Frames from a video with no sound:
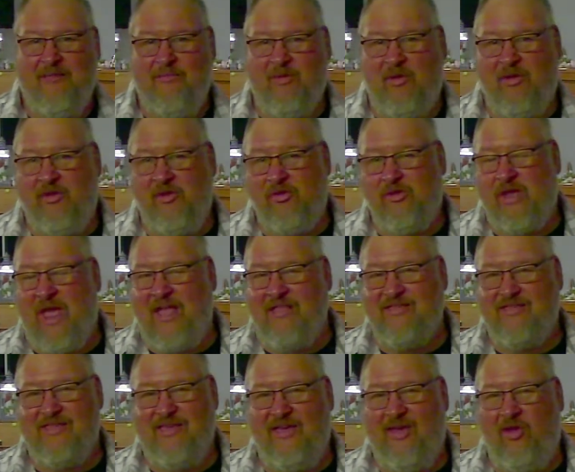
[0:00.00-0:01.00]
But
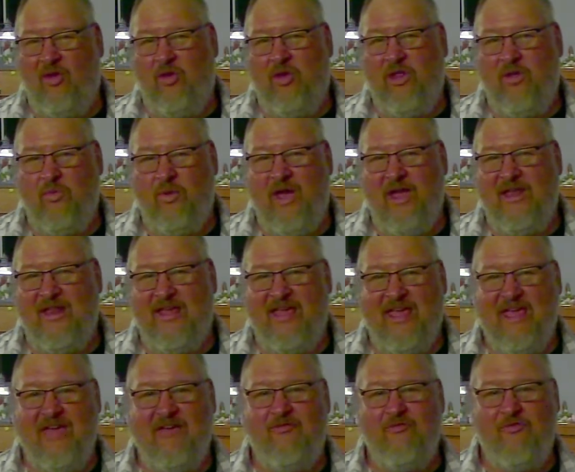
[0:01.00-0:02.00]
that's the only way to
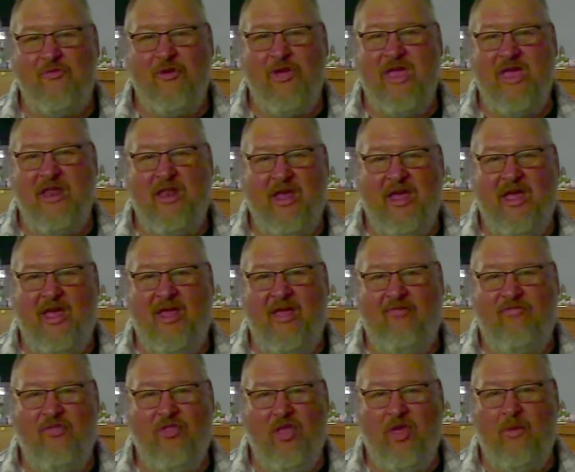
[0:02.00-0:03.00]
get rid
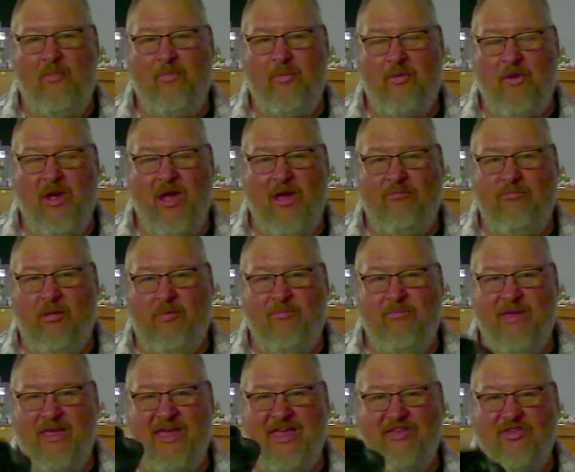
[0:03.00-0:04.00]
of the
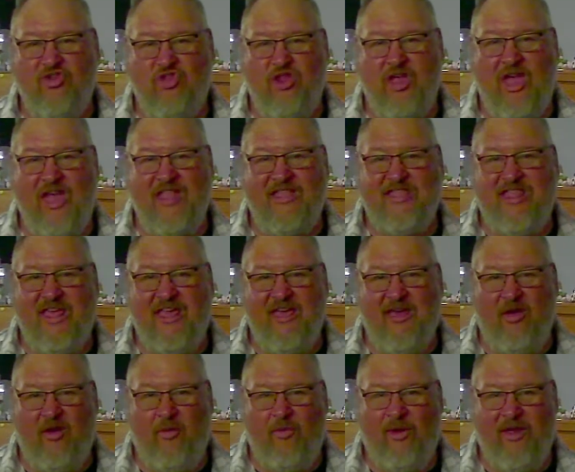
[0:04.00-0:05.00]
problem is to
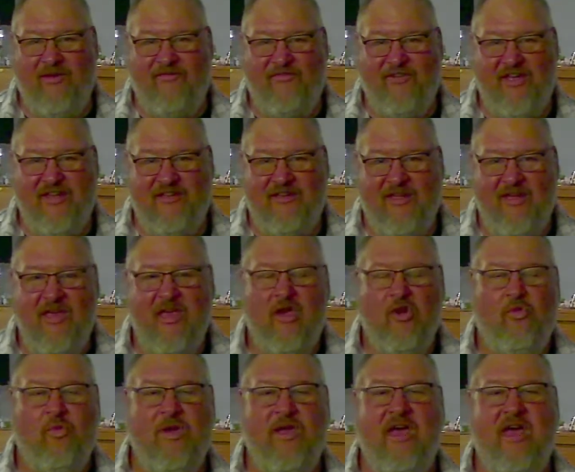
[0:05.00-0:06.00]
deal with it.
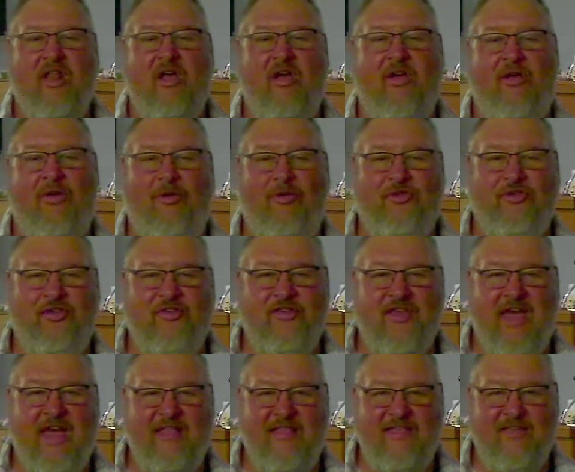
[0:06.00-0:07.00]
We got a whole
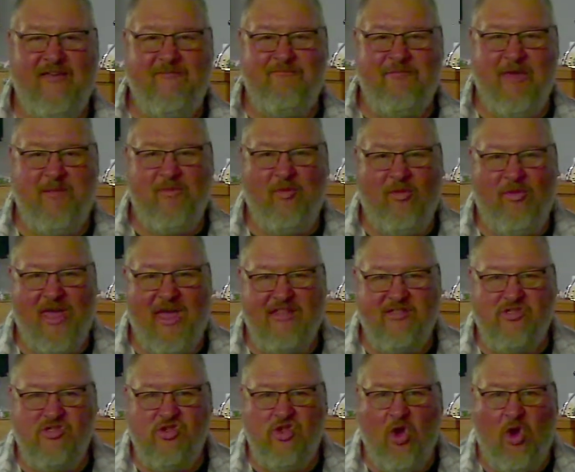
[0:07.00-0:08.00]
society of people
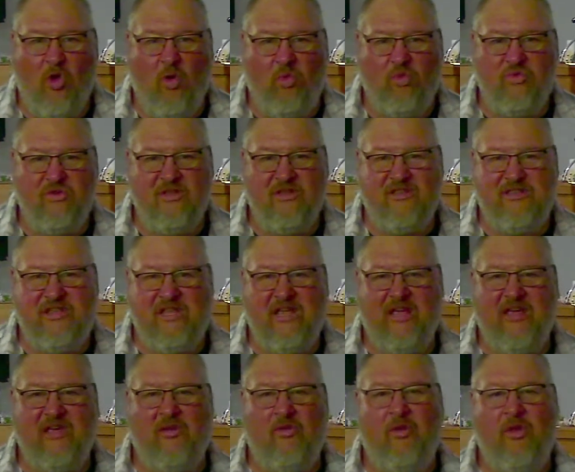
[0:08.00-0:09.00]
that don't
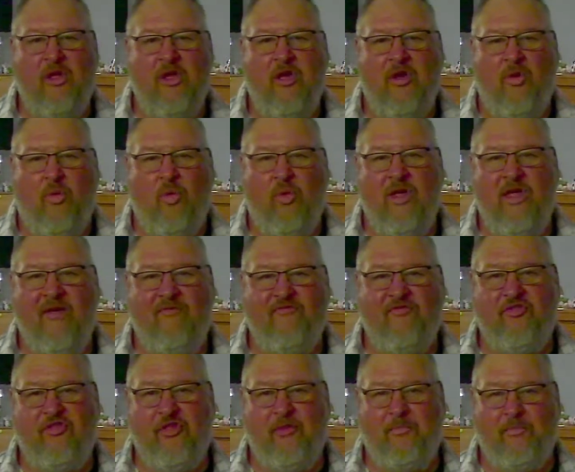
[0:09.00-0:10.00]
deal
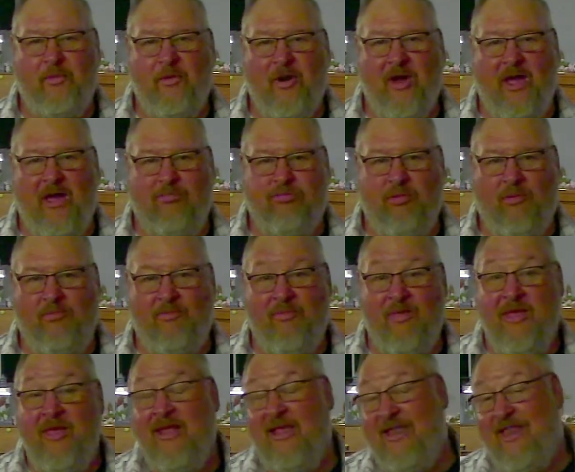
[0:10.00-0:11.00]
with the problem.
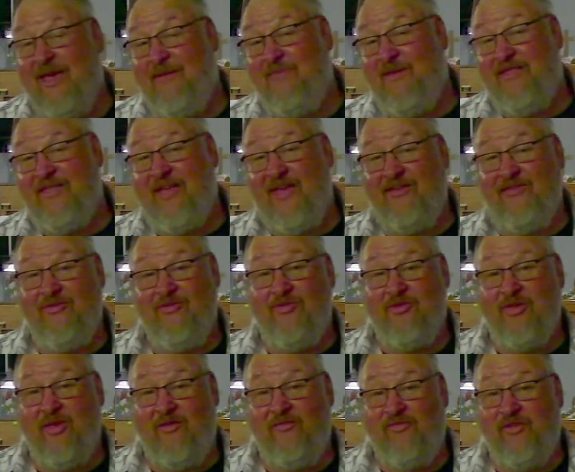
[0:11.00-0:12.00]
Let me tell you
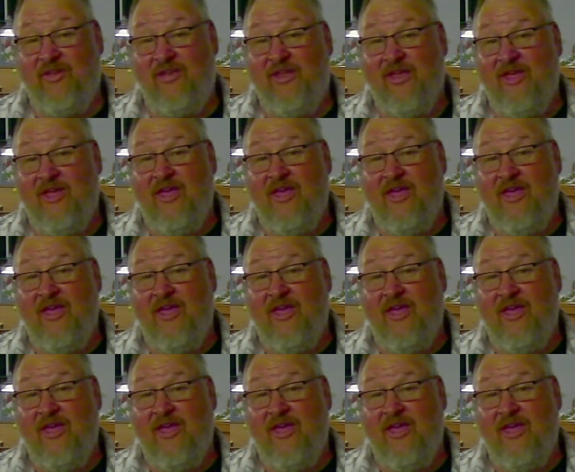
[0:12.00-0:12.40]
something.